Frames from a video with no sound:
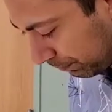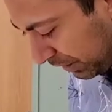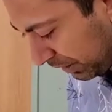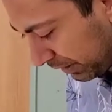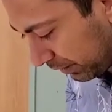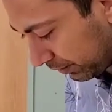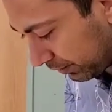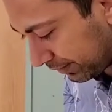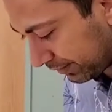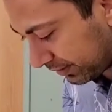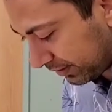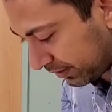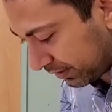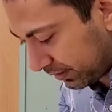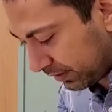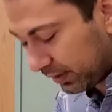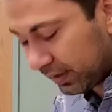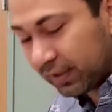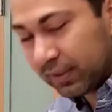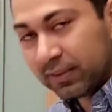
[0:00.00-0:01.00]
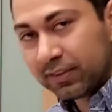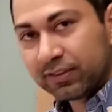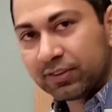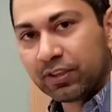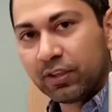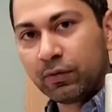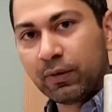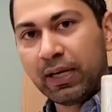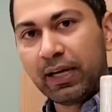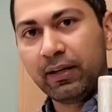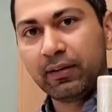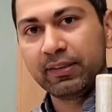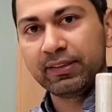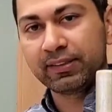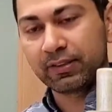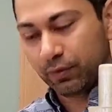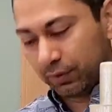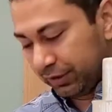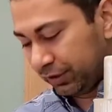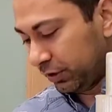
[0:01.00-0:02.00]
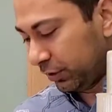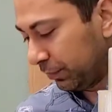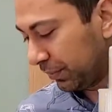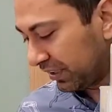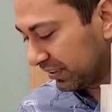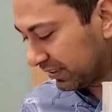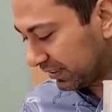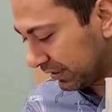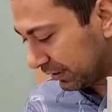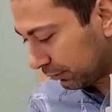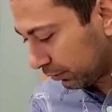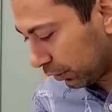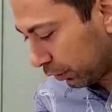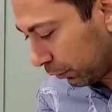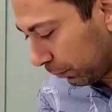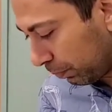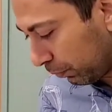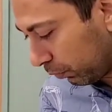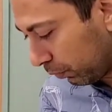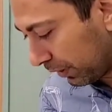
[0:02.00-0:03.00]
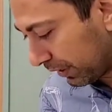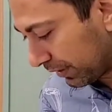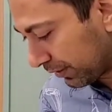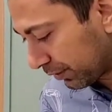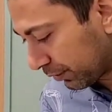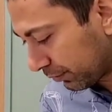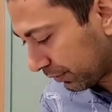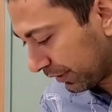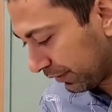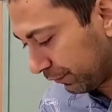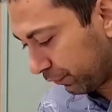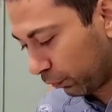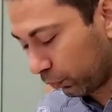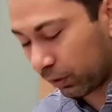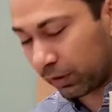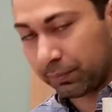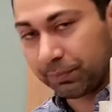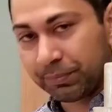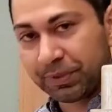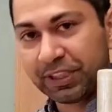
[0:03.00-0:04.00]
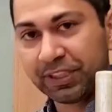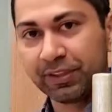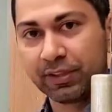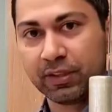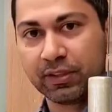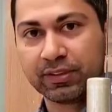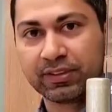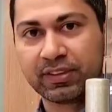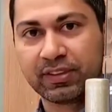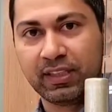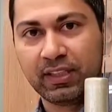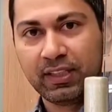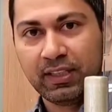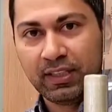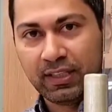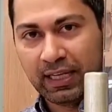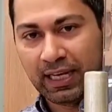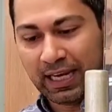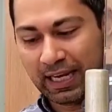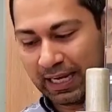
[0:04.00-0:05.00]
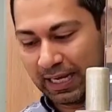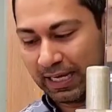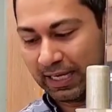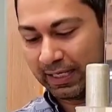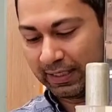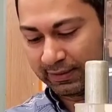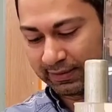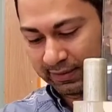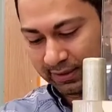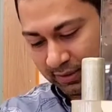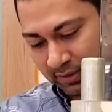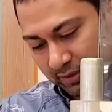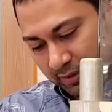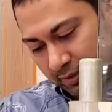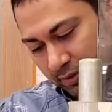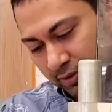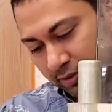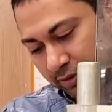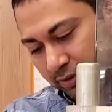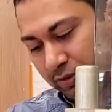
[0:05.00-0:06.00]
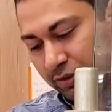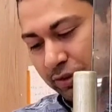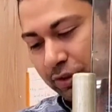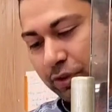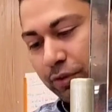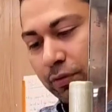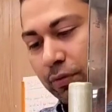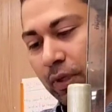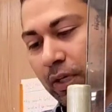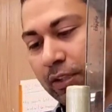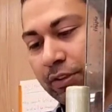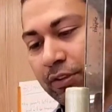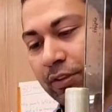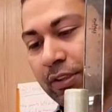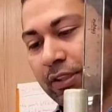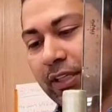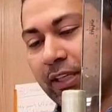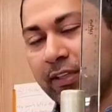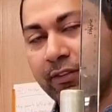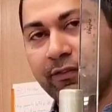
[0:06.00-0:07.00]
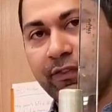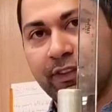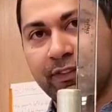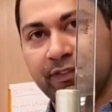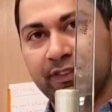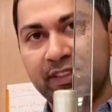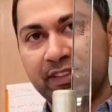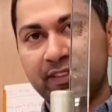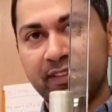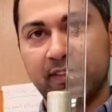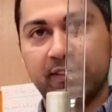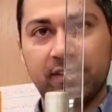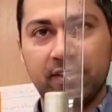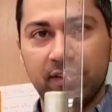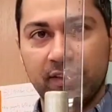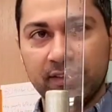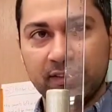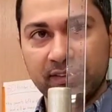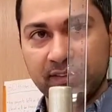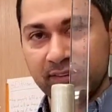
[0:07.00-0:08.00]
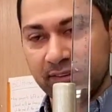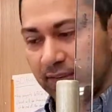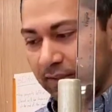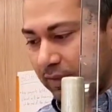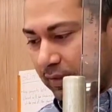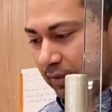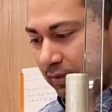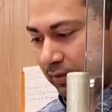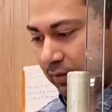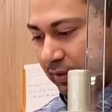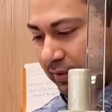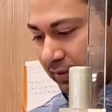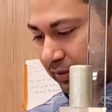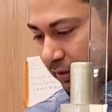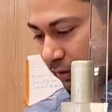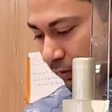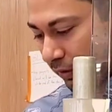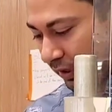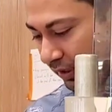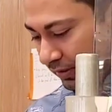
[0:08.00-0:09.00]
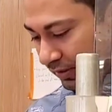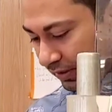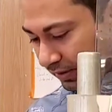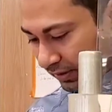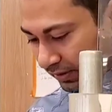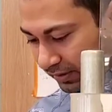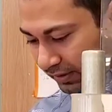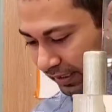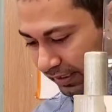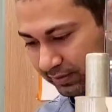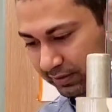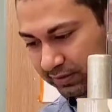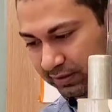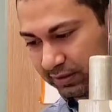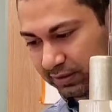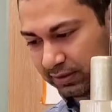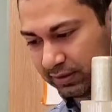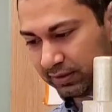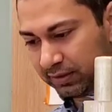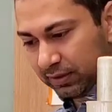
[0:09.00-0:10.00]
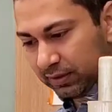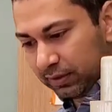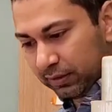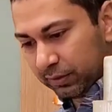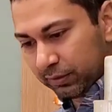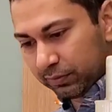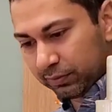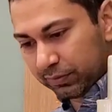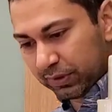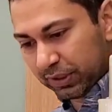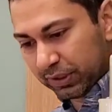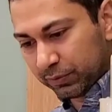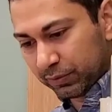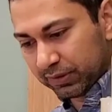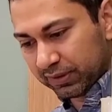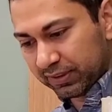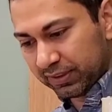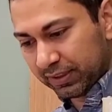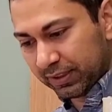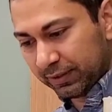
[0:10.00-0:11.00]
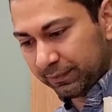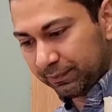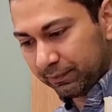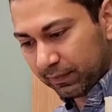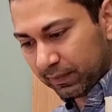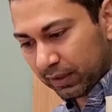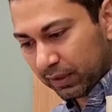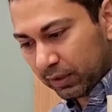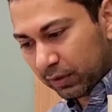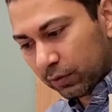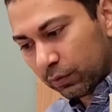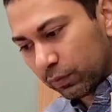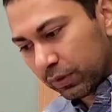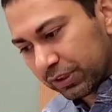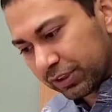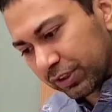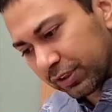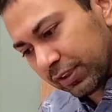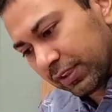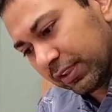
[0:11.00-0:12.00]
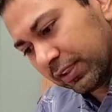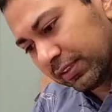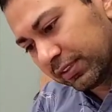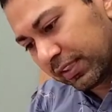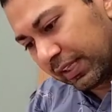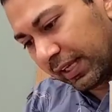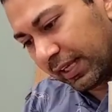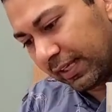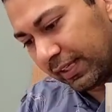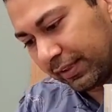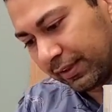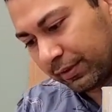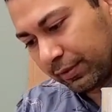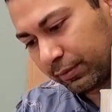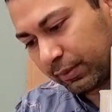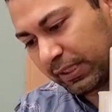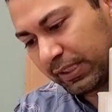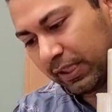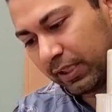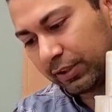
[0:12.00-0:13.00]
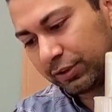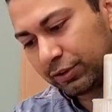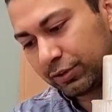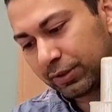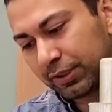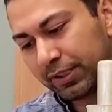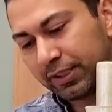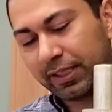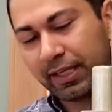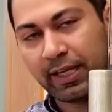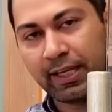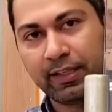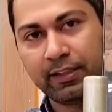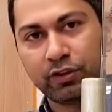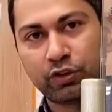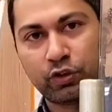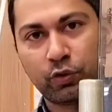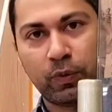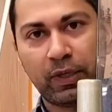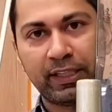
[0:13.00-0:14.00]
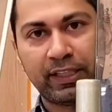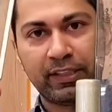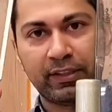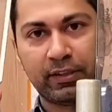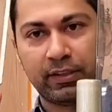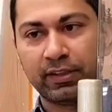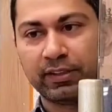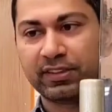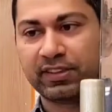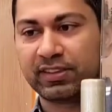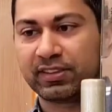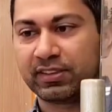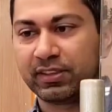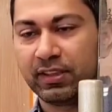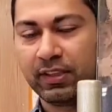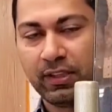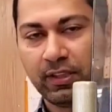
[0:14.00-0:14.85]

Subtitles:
meters. So L is going to be 0.34 meters at 256 hertz. Let's go on to the next frequency, which is a 320 hertz